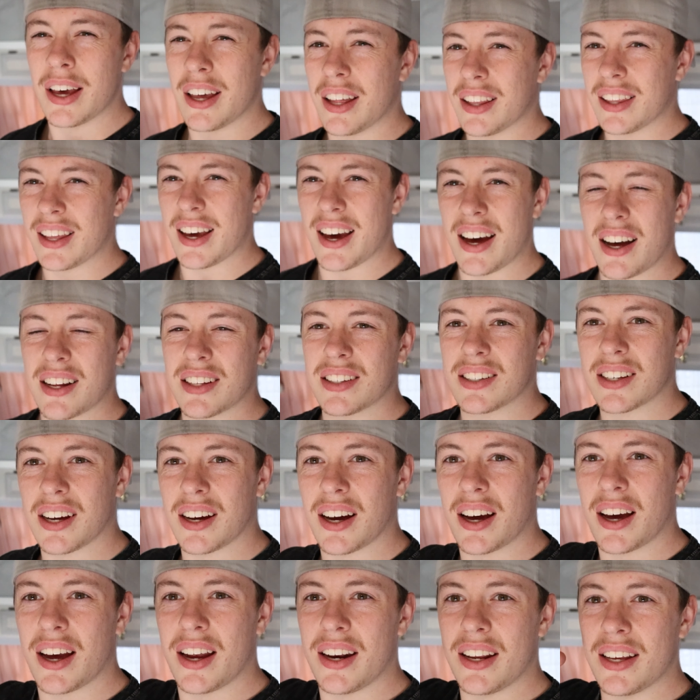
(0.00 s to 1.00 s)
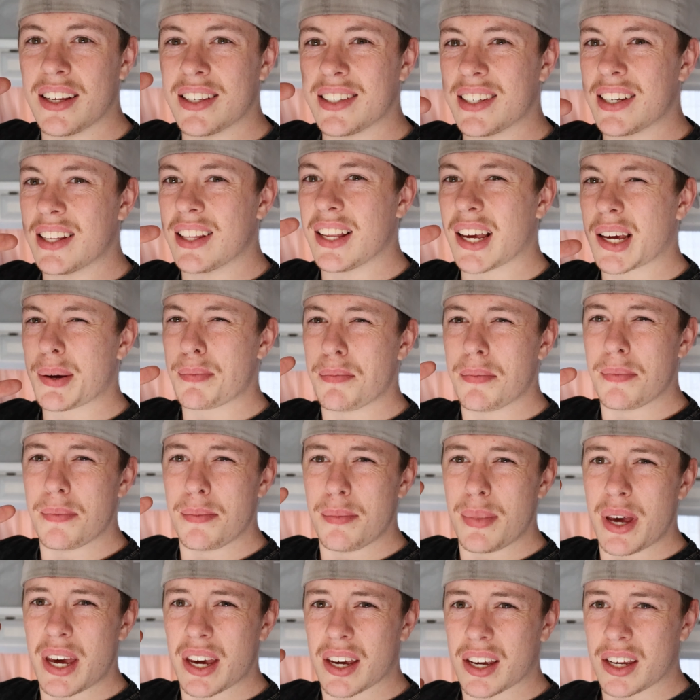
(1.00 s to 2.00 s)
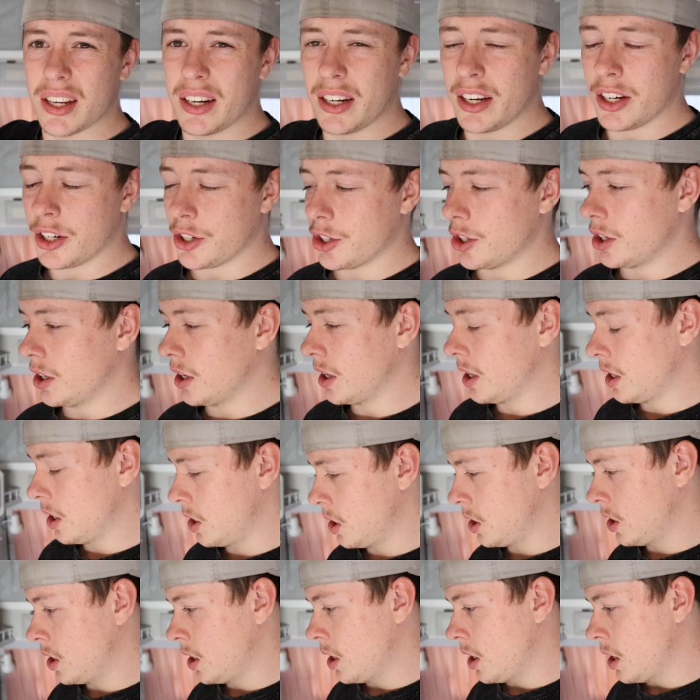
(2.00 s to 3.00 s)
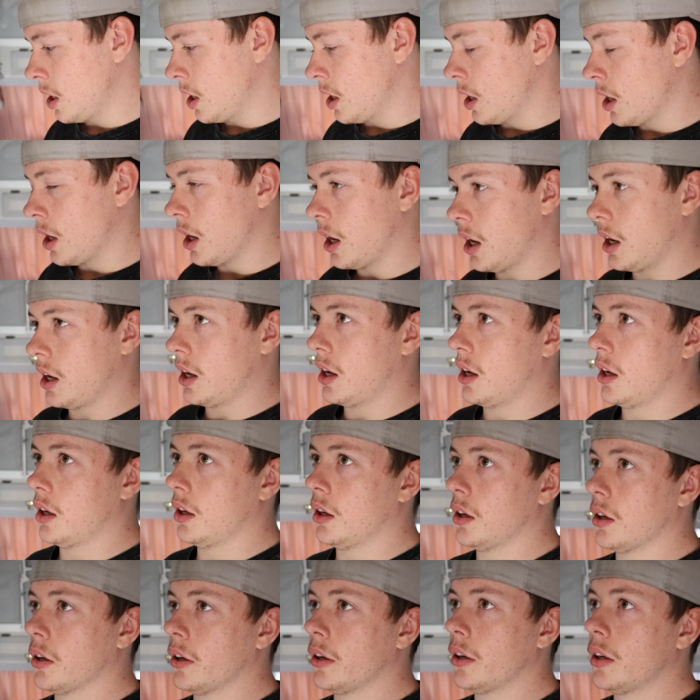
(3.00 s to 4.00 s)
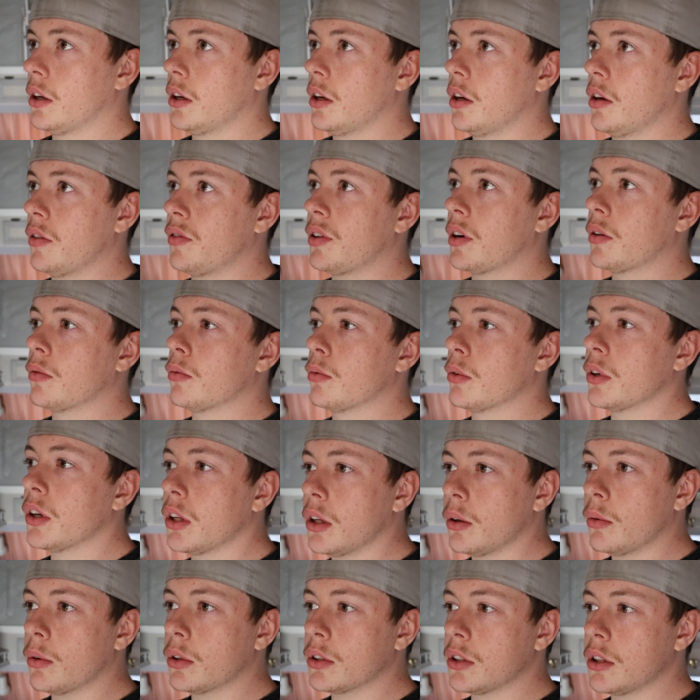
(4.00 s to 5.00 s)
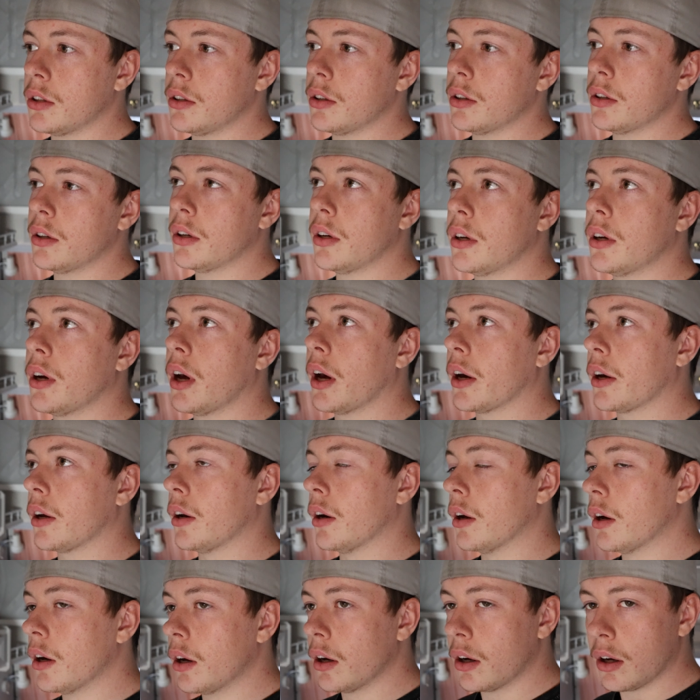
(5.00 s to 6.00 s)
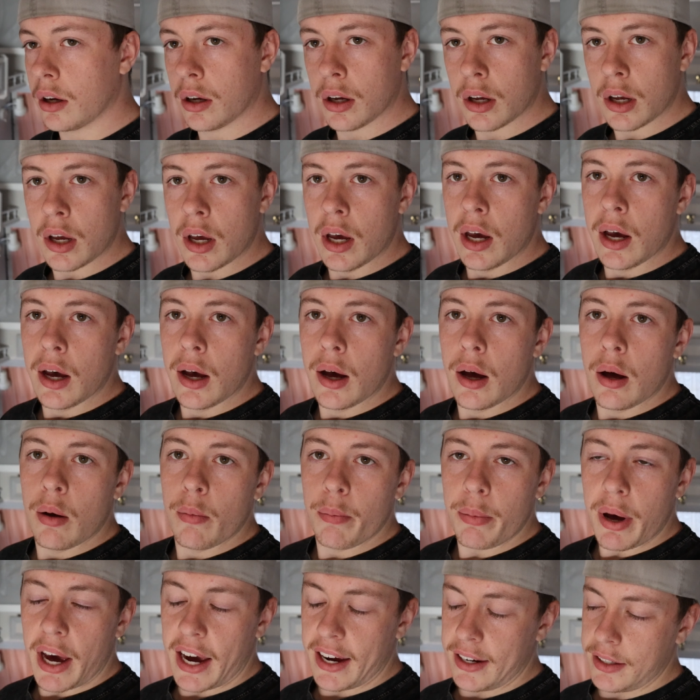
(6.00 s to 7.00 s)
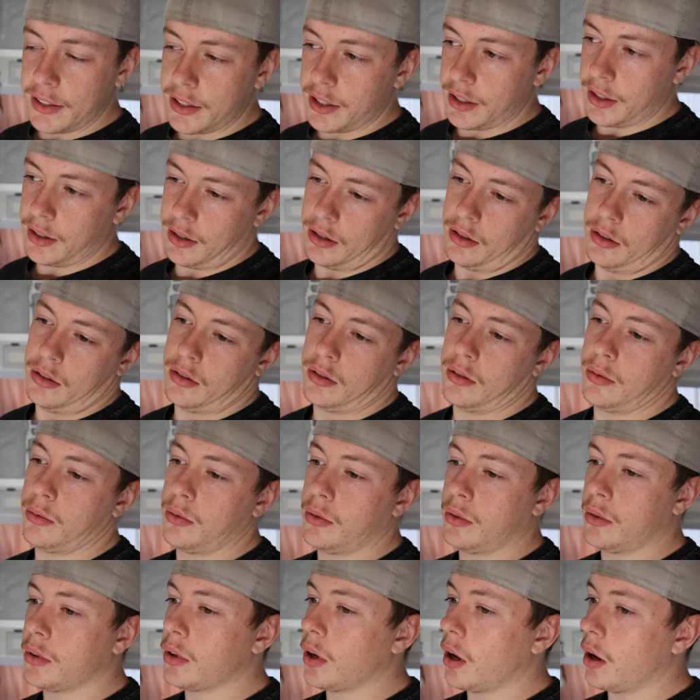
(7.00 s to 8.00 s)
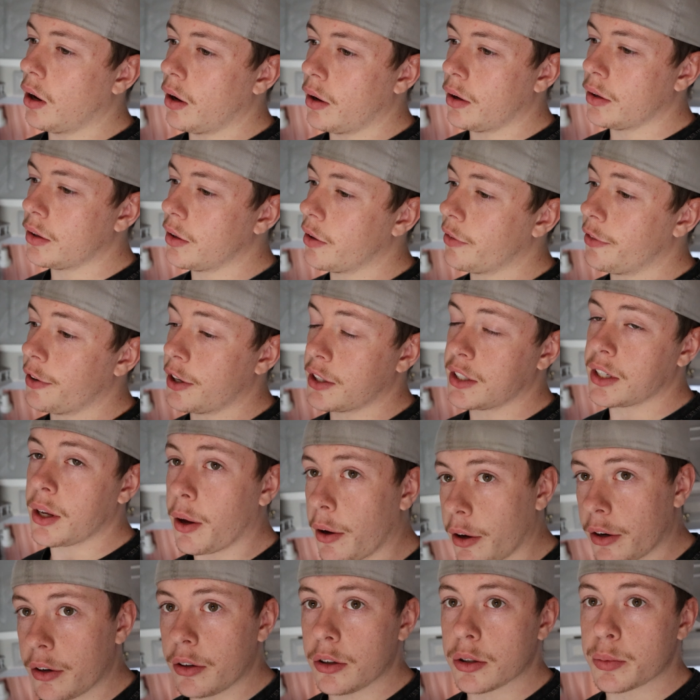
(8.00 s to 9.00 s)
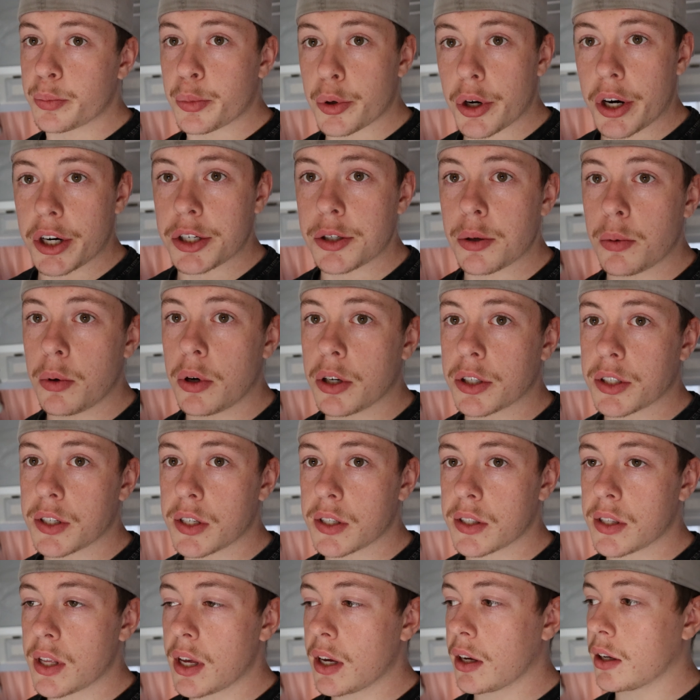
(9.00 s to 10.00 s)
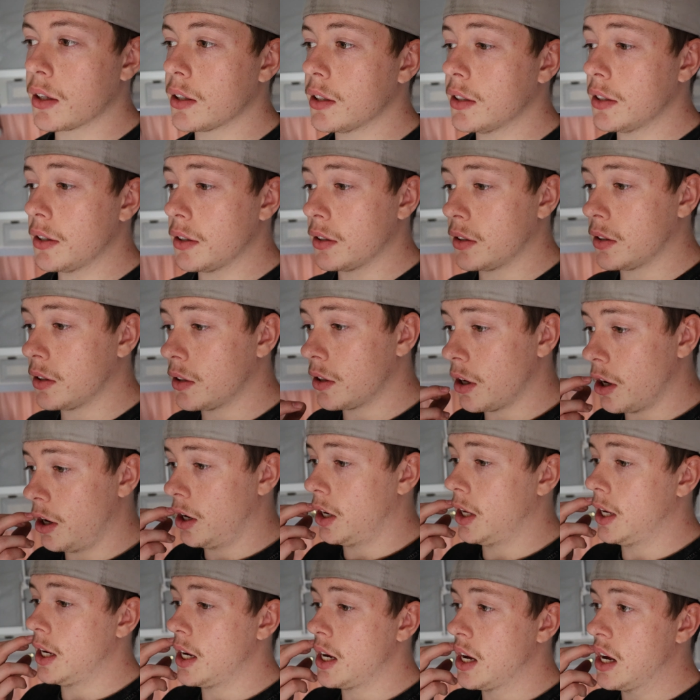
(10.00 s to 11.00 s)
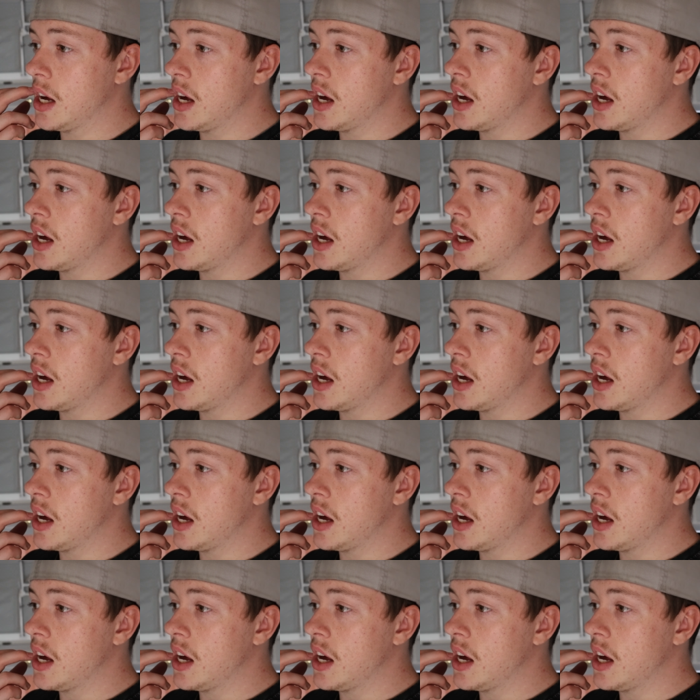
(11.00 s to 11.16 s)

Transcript: The outside is in like meh condition. You know, if I really wanted to, I could paint it. Oh, the first thing I'm gonna do is pressure wash this thing because it's dirty.